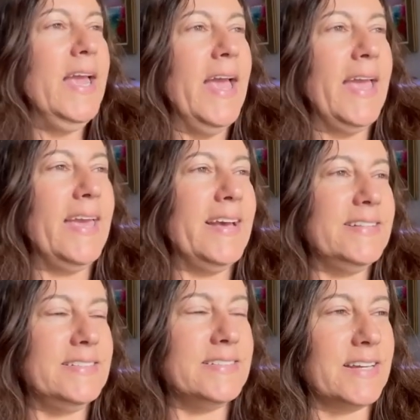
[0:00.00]

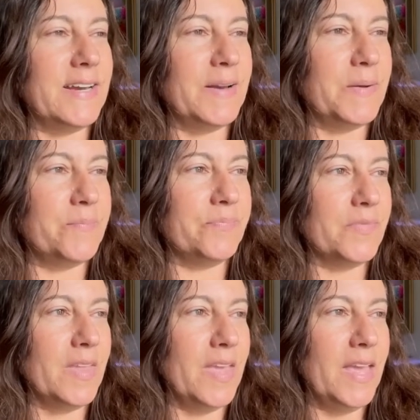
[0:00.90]
And
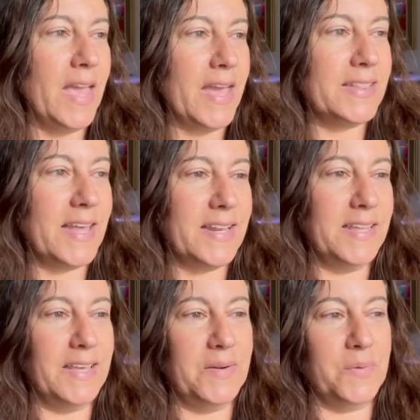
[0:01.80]
then
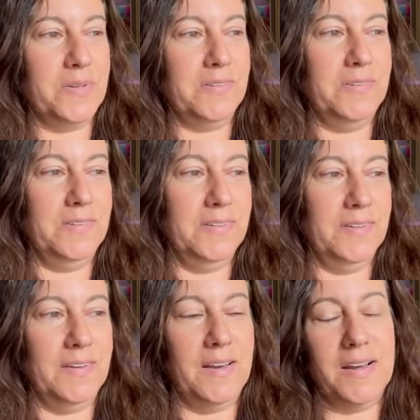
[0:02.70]
it was
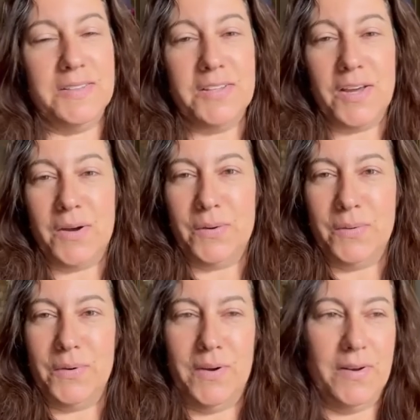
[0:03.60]
on the
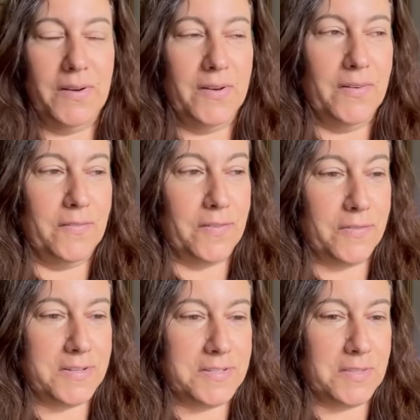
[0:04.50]
go for the
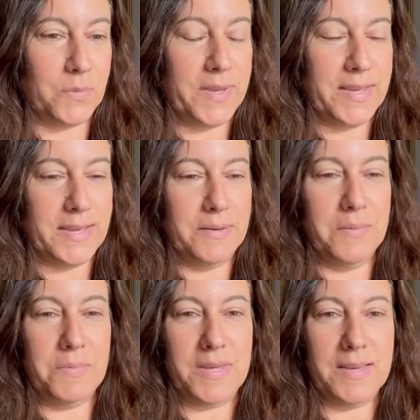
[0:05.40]
rest of the week
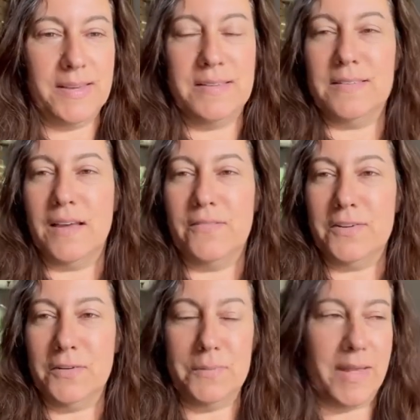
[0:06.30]
because I have a
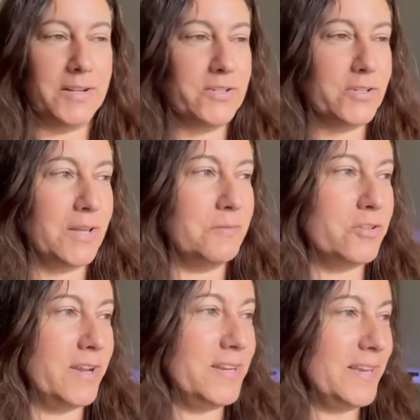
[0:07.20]
new manager that I'm
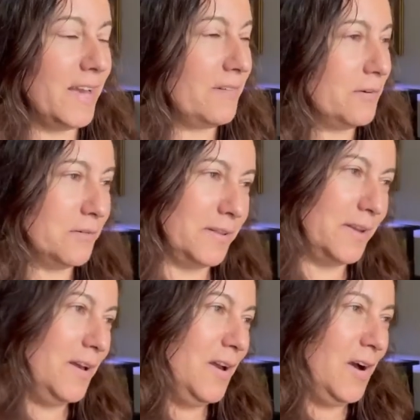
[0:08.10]
training. I have a really
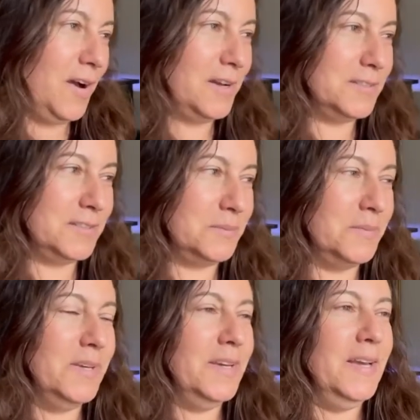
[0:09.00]

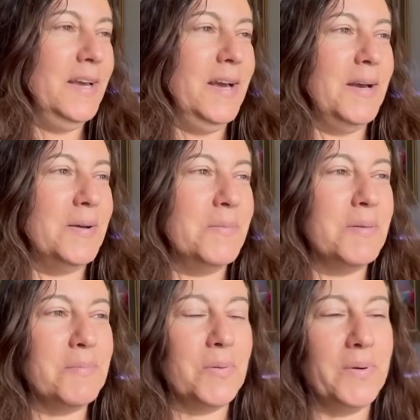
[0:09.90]
awesome
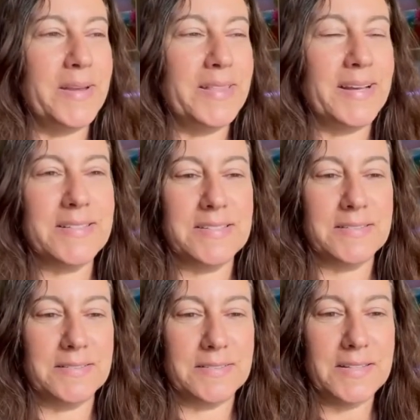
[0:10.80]
employee that's
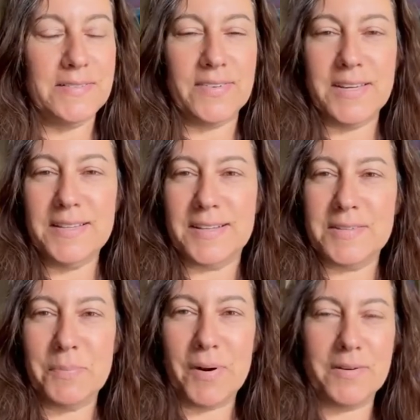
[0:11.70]
leaving, that's
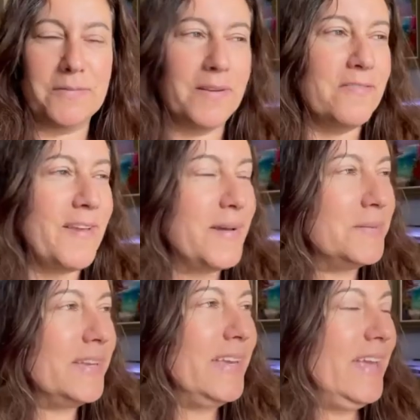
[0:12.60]
part of my
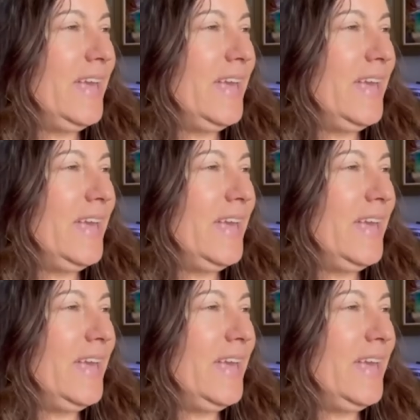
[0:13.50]
family.